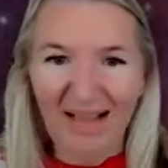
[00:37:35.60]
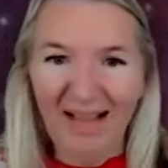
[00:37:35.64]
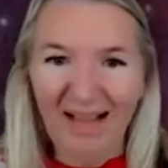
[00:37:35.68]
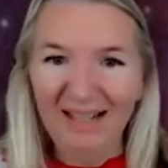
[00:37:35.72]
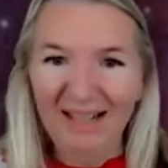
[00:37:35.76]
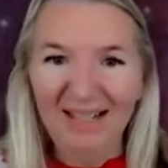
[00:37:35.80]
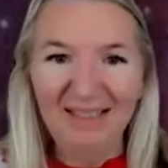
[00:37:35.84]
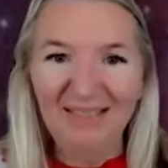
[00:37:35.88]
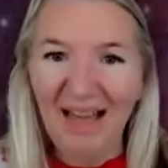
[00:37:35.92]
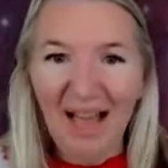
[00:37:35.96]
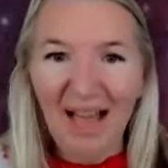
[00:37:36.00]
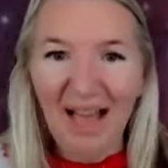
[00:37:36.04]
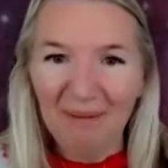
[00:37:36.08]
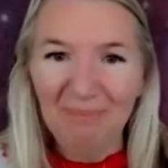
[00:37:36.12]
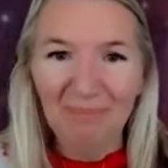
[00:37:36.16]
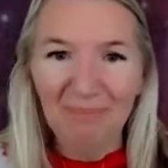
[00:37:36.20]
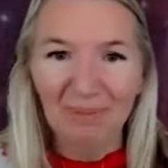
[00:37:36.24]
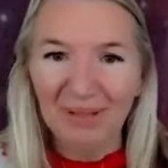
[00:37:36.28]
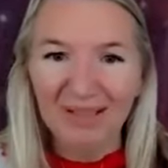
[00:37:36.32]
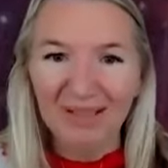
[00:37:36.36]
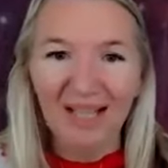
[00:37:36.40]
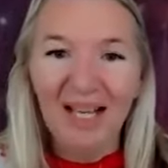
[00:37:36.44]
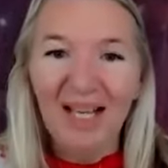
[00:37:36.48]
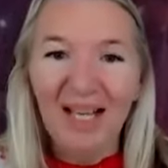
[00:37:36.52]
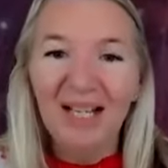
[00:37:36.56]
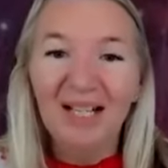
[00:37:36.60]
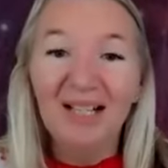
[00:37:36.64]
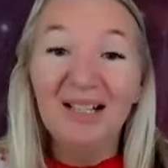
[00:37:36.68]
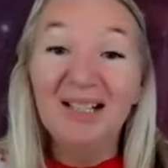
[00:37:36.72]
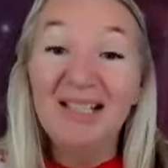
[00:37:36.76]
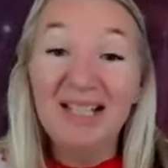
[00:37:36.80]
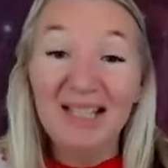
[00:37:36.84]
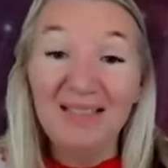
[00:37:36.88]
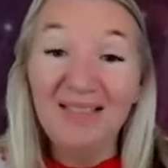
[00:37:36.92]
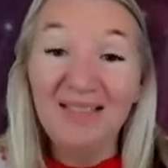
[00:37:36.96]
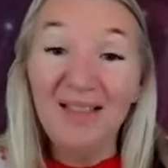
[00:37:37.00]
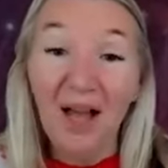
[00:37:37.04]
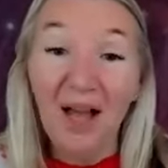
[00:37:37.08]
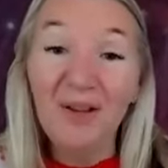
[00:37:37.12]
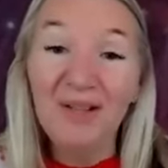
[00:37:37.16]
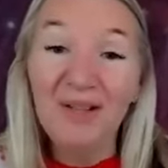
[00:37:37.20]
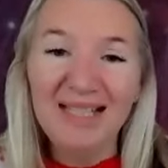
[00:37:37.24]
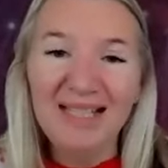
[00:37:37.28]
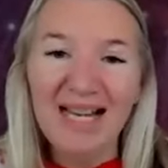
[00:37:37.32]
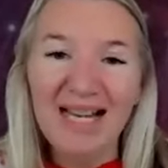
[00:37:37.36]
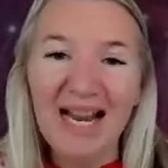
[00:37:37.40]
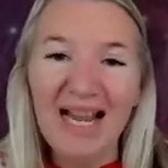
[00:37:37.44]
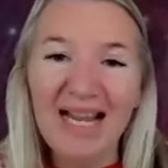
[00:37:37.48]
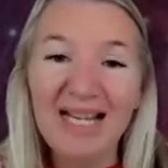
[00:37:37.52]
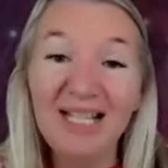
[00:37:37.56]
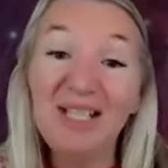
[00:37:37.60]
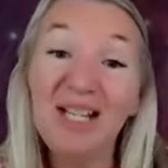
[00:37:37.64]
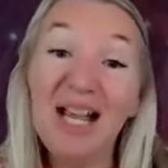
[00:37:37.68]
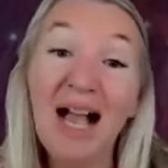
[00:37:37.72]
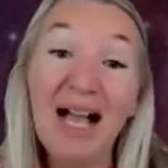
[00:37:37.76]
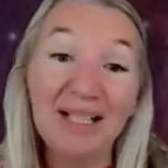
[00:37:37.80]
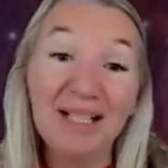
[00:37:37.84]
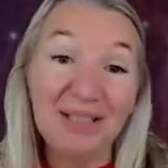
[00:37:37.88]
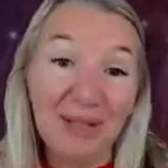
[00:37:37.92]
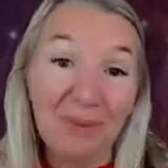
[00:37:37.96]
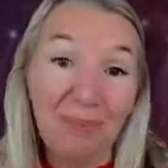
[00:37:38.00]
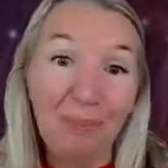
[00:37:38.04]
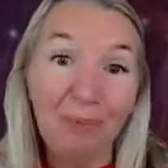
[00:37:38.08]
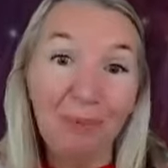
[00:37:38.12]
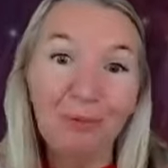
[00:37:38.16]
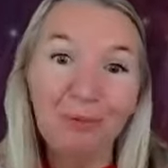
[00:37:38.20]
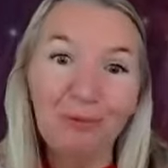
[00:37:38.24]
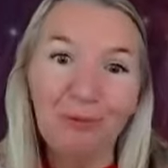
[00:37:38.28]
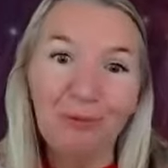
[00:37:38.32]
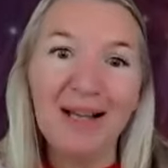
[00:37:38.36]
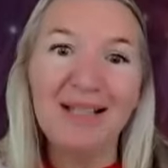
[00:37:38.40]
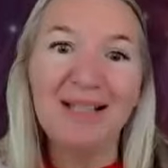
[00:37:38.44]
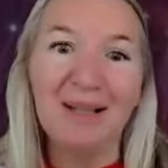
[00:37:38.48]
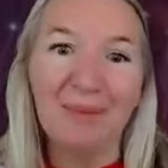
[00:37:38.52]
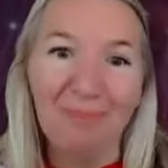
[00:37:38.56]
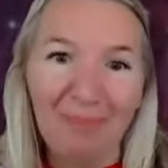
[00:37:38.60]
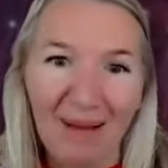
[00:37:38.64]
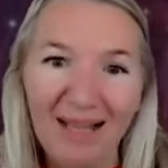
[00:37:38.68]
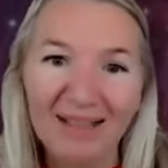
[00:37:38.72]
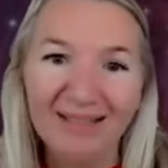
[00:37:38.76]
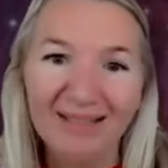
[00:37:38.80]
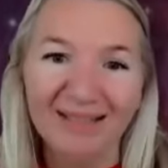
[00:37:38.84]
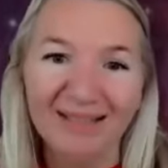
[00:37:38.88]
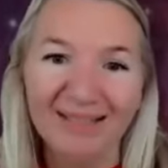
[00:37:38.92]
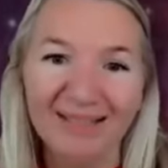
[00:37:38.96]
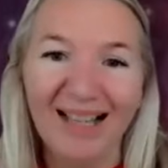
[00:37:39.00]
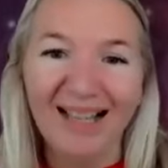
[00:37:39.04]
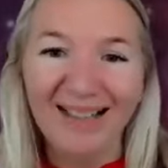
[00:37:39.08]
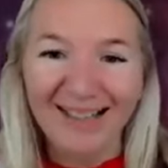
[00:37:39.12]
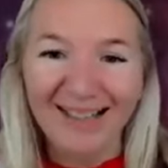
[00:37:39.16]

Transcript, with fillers: how did that happen? Because in those days, you had to press a button.